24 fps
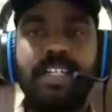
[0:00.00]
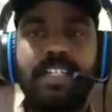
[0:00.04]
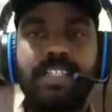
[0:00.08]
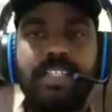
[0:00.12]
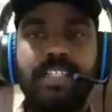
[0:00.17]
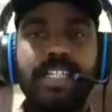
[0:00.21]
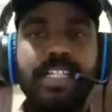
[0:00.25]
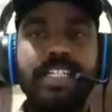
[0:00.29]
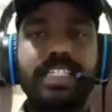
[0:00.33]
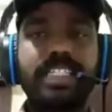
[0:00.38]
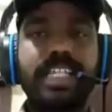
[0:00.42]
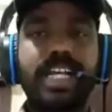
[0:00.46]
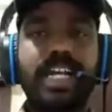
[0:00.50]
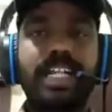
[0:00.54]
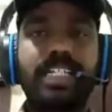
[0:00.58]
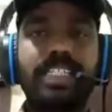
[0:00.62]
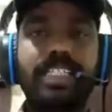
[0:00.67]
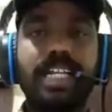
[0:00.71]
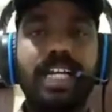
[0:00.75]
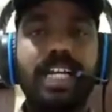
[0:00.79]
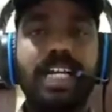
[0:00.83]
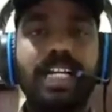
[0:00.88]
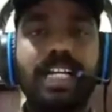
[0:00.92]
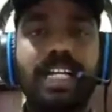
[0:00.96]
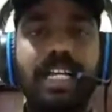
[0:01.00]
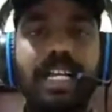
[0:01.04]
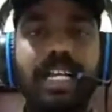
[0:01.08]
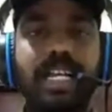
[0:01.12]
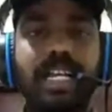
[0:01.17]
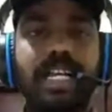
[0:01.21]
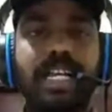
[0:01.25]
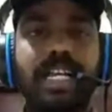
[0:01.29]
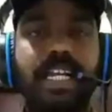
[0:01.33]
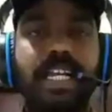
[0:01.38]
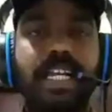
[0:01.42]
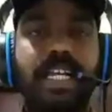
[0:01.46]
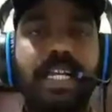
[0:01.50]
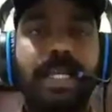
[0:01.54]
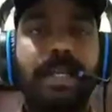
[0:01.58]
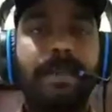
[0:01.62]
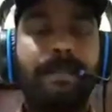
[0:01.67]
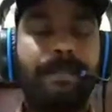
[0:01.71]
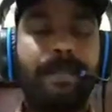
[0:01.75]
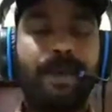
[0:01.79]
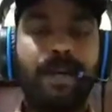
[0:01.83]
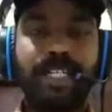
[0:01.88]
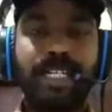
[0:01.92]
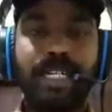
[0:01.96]
These are the
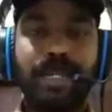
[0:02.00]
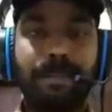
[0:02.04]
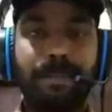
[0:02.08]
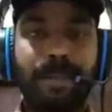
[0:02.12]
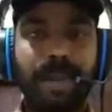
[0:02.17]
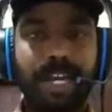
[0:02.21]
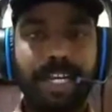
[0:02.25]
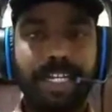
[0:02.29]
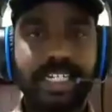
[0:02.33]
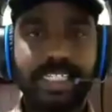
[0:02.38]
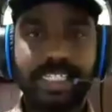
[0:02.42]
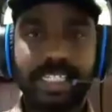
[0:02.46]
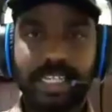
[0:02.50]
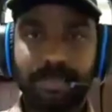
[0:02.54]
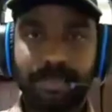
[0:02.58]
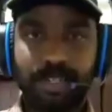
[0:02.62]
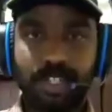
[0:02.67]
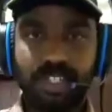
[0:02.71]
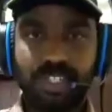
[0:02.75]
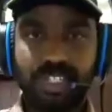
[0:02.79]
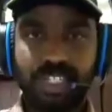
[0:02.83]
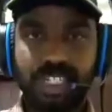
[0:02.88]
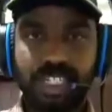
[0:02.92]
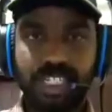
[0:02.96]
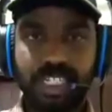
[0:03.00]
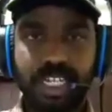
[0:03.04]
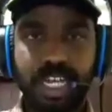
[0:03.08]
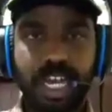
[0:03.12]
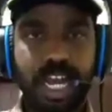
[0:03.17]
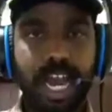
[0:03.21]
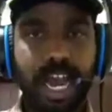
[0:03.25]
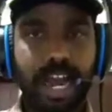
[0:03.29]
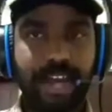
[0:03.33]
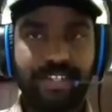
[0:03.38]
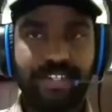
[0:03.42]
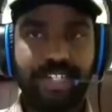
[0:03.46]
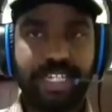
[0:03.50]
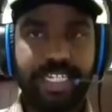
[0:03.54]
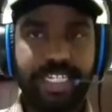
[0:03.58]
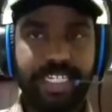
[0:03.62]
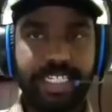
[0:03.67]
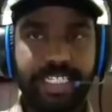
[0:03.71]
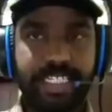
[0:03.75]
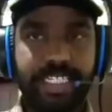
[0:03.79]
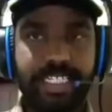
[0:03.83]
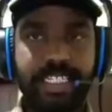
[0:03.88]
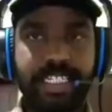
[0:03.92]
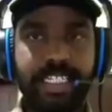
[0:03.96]
important points about
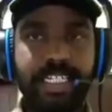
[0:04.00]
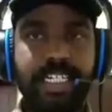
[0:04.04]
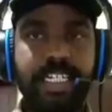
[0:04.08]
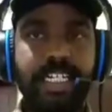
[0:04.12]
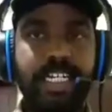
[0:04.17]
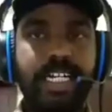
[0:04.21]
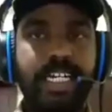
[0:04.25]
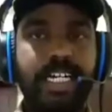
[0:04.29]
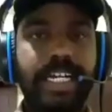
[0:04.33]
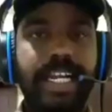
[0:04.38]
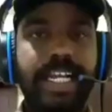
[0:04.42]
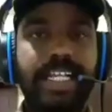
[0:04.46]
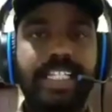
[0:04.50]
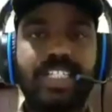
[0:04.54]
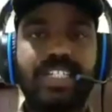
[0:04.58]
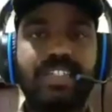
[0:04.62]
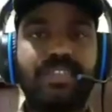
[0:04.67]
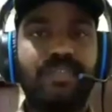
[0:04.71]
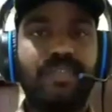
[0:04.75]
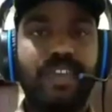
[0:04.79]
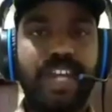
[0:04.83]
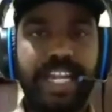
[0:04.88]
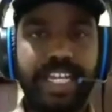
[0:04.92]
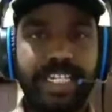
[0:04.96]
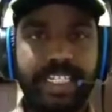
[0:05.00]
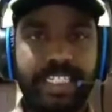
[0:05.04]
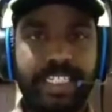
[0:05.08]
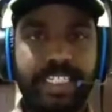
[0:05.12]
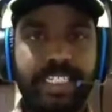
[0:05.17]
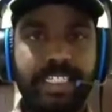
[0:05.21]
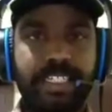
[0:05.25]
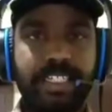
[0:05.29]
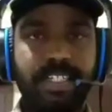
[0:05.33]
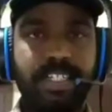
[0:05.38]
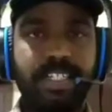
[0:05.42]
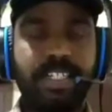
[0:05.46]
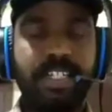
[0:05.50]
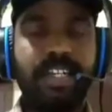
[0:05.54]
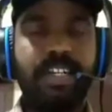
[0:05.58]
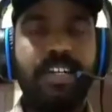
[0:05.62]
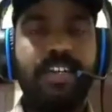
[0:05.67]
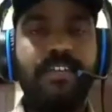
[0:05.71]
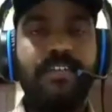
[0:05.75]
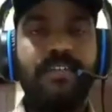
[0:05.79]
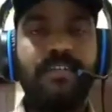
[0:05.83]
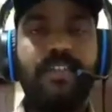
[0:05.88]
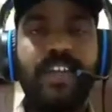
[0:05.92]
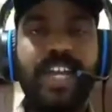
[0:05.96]
arteries. Next, veins.
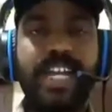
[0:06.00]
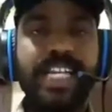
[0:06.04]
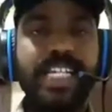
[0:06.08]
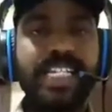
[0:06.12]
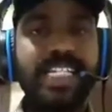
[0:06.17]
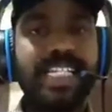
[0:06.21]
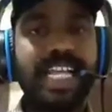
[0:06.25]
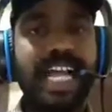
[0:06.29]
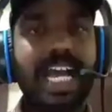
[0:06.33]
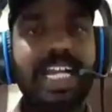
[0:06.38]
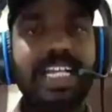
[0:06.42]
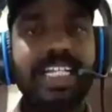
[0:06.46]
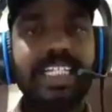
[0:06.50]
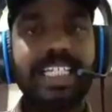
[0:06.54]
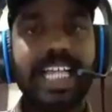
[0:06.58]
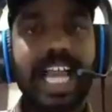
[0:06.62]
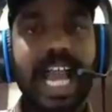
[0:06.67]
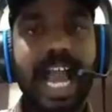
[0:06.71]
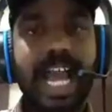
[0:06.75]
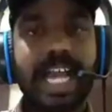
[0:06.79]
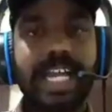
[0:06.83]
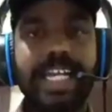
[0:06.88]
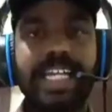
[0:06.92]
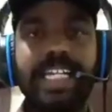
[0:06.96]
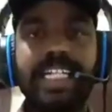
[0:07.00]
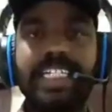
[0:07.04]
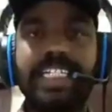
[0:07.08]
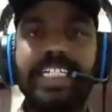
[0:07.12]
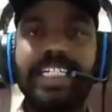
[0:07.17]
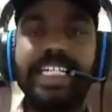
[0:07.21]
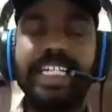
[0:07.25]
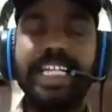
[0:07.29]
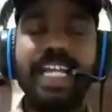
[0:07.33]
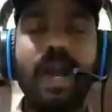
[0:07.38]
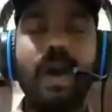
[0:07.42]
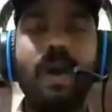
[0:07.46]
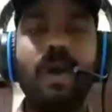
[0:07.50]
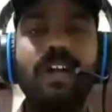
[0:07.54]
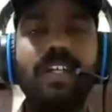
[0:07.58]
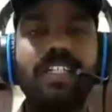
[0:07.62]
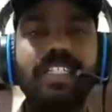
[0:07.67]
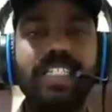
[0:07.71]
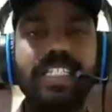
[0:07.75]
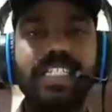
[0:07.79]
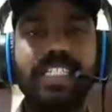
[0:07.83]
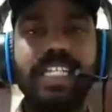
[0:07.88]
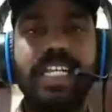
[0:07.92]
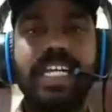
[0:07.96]
Veins are carrying
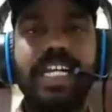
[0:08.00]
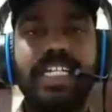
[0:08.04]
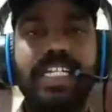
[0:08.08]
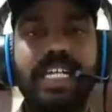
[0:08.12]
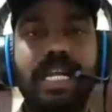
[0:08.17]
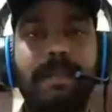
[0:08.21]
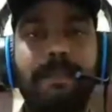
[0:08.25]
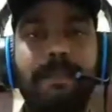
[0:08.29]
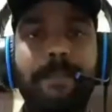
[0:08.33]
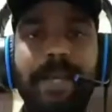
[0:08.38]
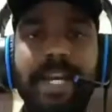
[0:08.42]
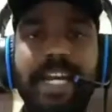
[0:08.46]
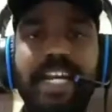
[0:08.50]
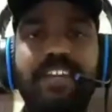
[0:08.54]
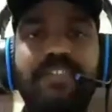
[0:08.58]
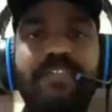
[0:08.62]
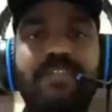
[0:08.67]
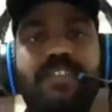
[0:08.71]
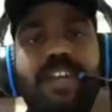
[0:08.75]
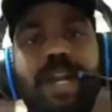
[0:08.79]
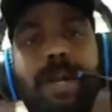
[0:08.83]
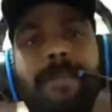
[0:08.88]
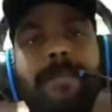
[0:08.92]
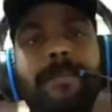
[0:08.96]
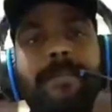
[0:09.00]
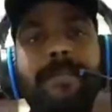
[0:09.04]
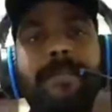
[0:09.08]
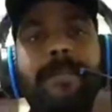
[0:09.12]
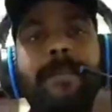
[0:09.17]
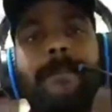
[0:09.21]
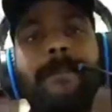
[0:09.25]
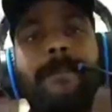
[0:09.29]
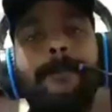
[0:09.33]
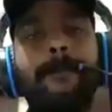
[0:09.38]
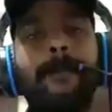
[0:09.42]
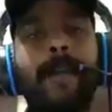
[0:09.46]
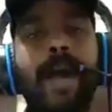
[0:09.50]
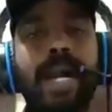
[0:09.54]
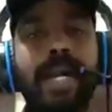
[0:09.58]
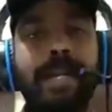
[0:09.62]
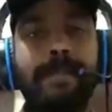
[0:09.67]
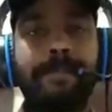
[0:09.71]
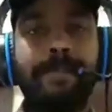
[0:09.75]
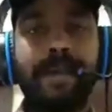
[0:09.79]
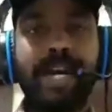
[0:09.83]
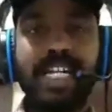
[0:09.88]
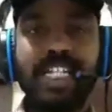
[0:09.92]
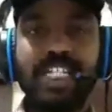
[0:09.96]
deoxygenated blood from
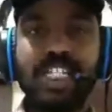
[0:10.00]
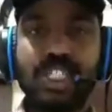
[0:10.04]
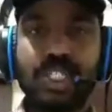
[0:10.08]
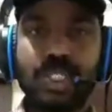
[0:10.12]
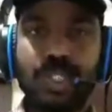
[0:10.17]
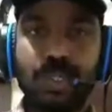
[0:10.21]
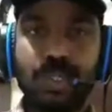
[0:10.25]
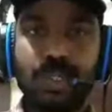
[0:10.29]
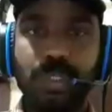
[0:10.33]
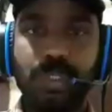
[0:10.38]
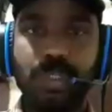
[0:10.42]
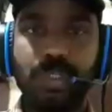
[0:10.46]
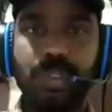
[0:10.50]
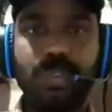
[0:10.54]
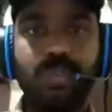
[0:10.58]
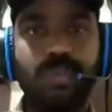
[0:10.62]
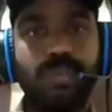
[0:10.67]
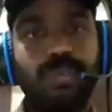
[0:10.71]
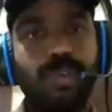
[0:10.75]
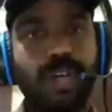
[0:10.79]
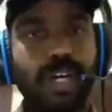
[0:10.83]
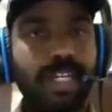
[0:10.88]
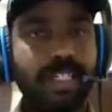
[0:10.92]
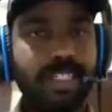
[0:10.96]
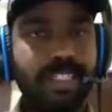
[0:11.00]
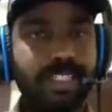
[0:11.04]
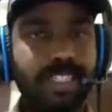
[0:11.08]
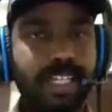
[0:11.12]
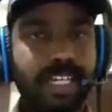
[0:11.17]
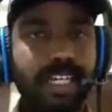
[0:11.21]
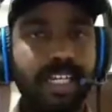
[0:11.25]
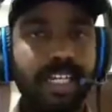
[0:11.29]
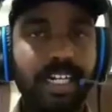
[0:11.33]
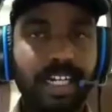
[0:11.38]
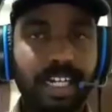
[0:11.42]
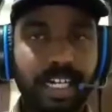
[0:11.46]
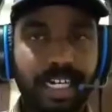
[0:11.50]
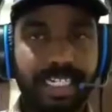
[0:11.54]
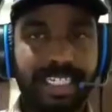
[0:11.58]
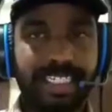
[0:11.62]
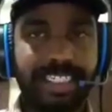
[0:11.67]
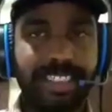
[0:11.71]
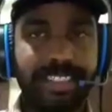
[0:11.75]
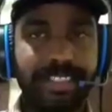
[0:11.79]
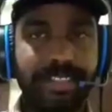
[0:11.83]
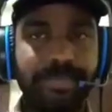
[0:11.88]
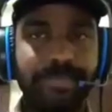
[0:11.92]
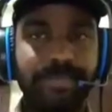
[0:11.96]
body parts towards the
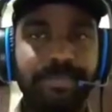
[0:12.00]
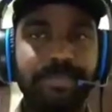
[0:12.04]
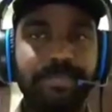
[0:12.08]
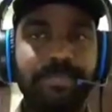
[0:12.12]
heart.